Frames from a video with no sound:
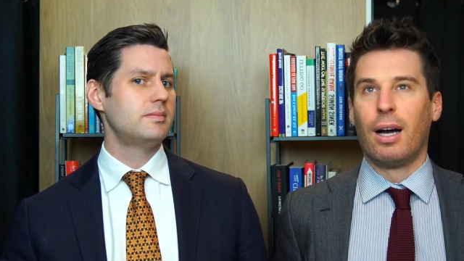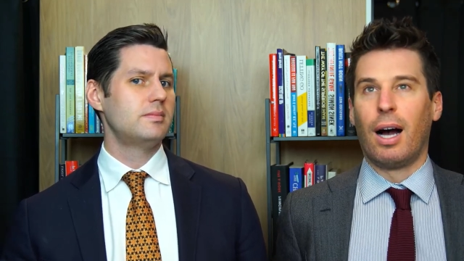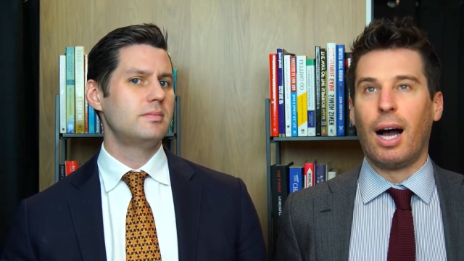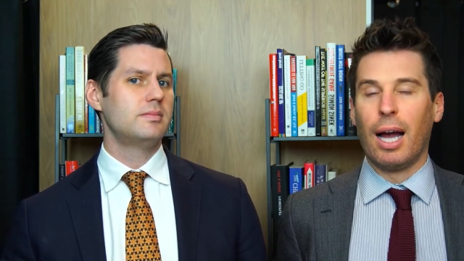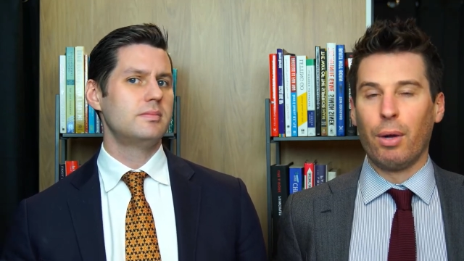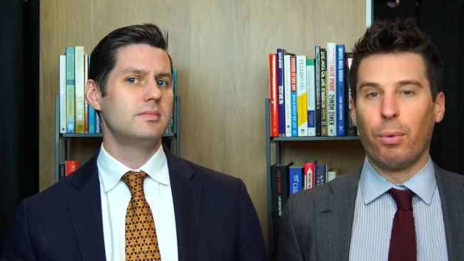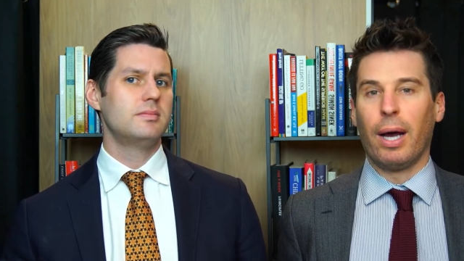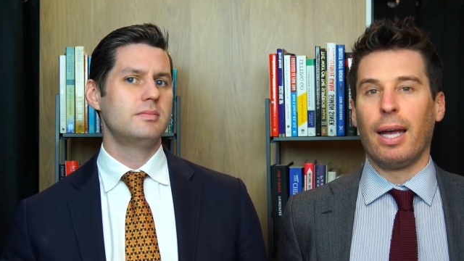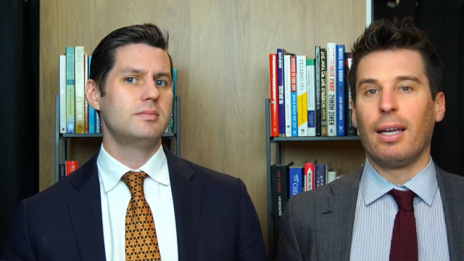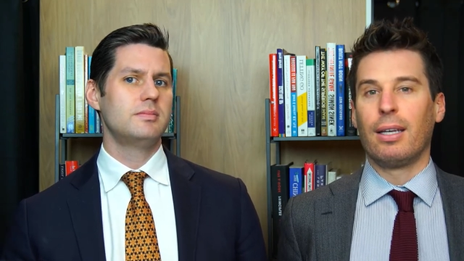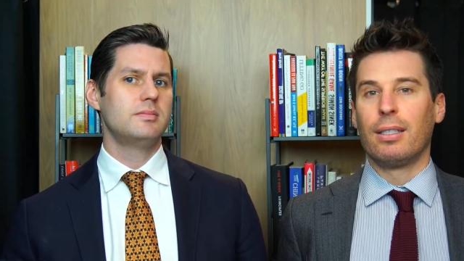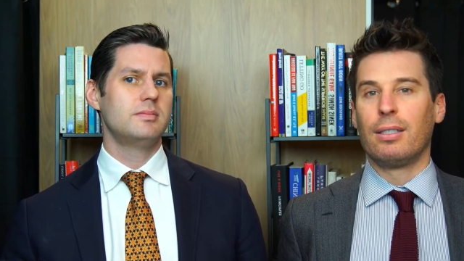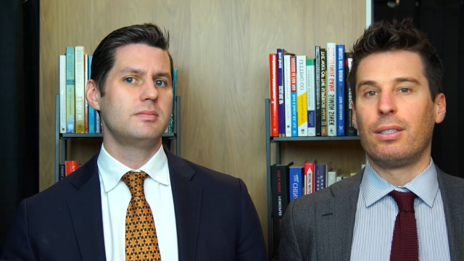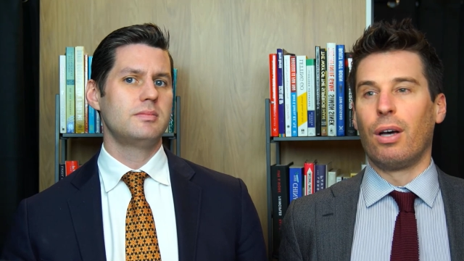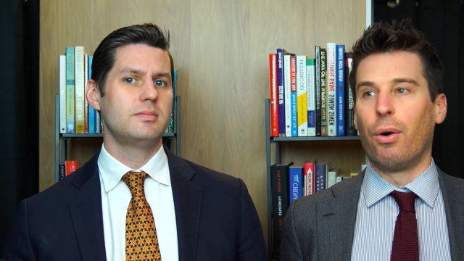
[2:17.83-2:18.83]
Speaker 1: highway.
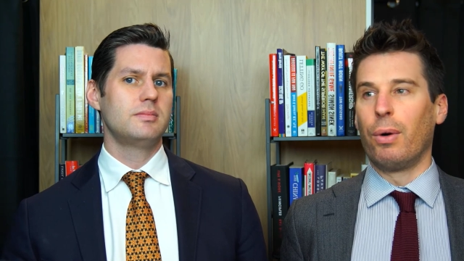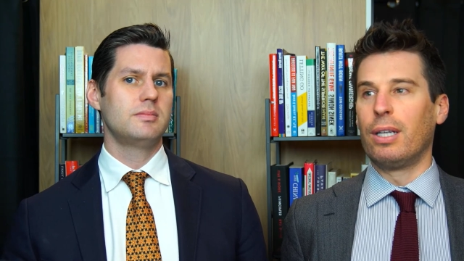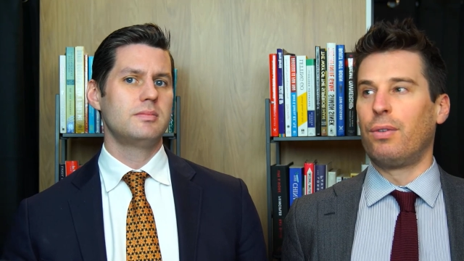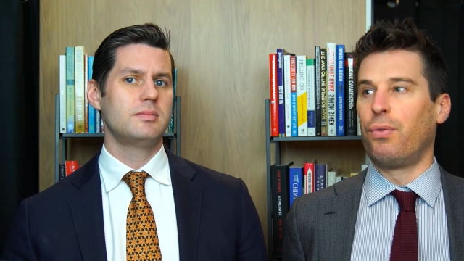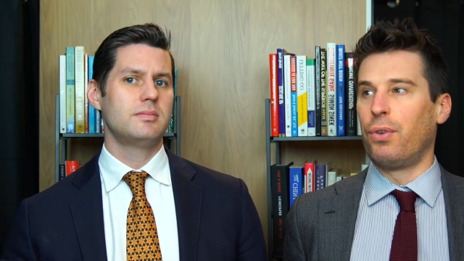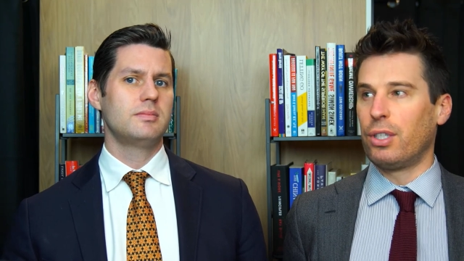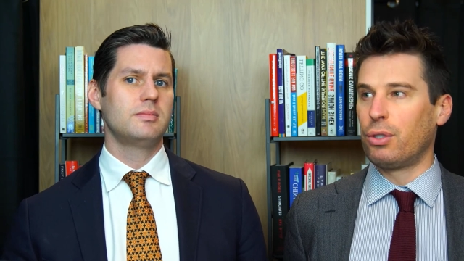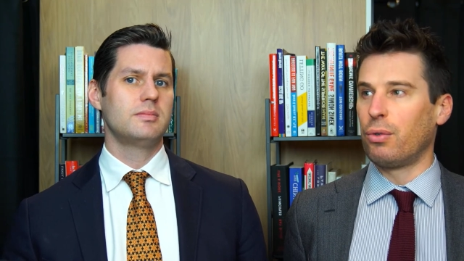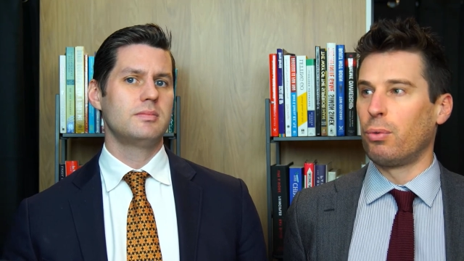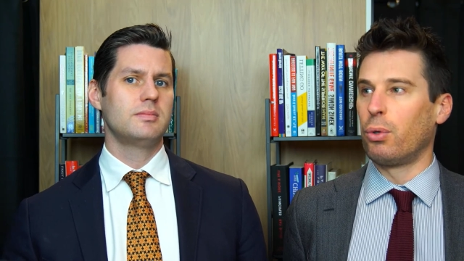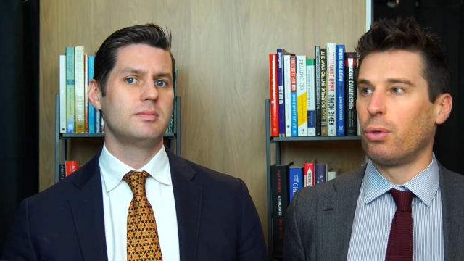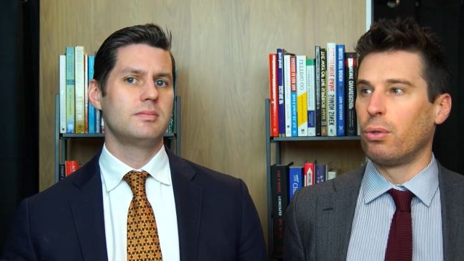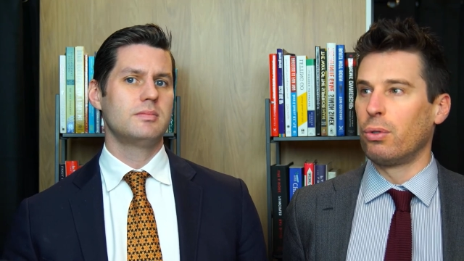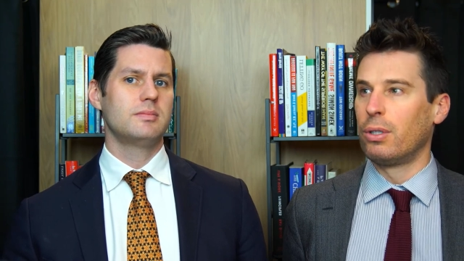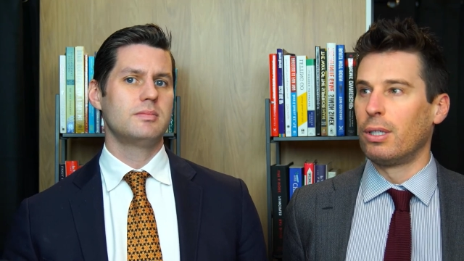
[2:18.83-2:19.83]
So it's
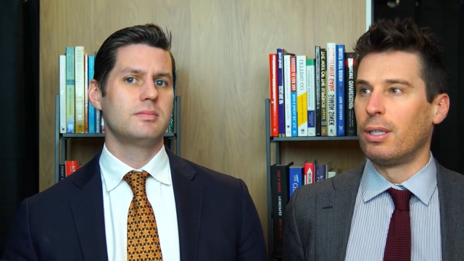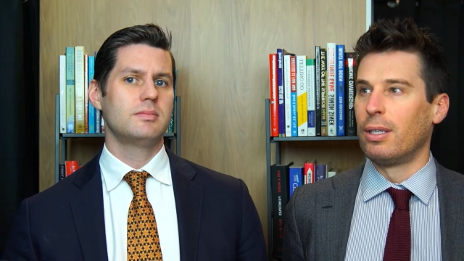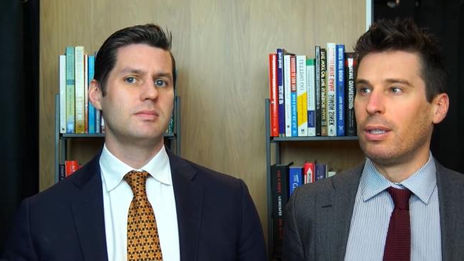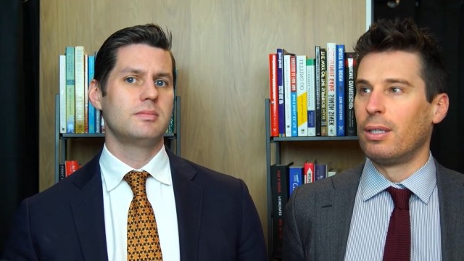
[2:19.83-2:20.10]
visual